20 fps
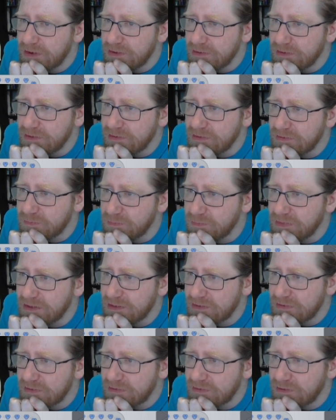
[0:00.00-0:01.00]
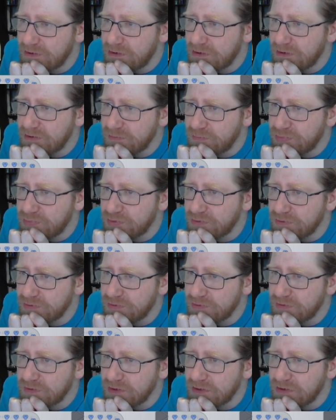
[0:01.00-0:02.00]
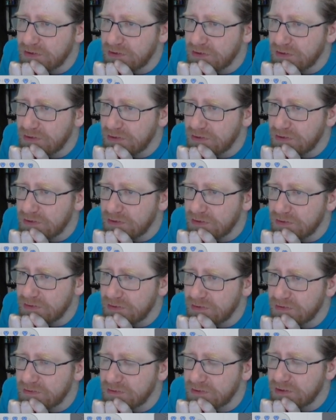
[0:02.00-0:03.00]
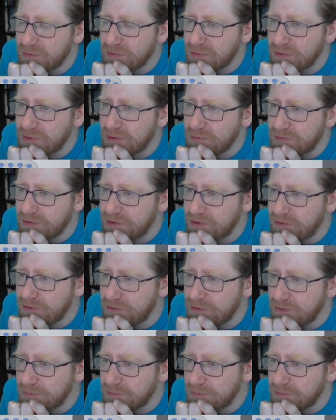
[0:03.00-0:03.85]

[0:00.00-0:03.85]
these belts aren't producing the same amount here.